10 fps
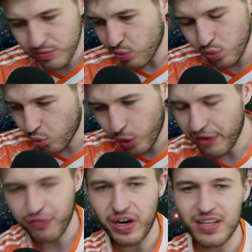Quite
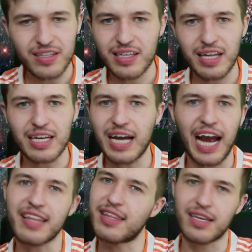frankly, like I
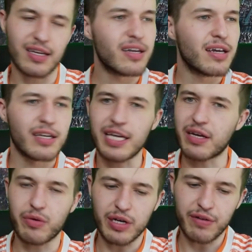think getting
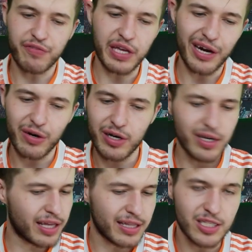rid of Vieira
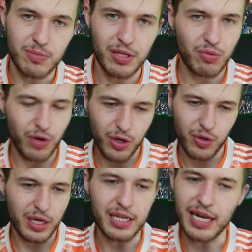and then Smith Rowe
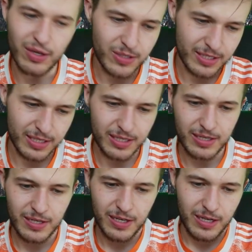and Nelson,
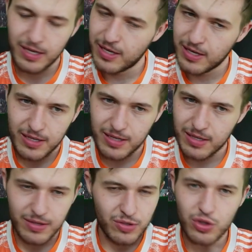
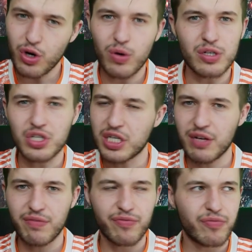you don't
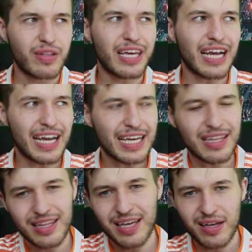achieve, like I get
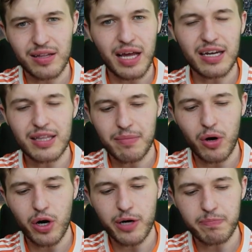that a lot of them are